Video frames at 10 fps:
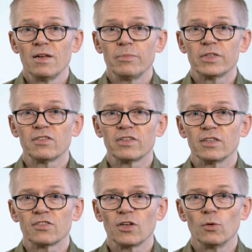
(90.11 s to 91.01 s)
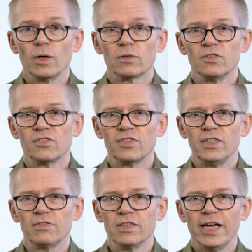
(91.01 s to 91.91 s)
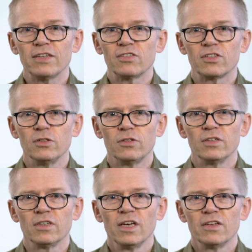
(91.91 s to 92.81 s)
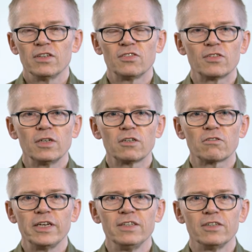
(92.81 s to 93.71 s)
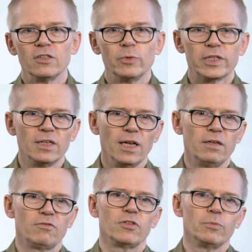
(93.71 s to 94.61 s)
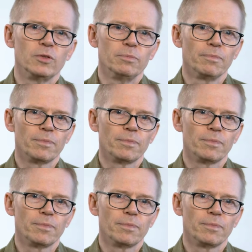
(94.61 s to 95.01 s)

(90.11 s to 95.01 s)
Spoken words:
because they are so well conceived and executed, there's still a great deal we can learn from them.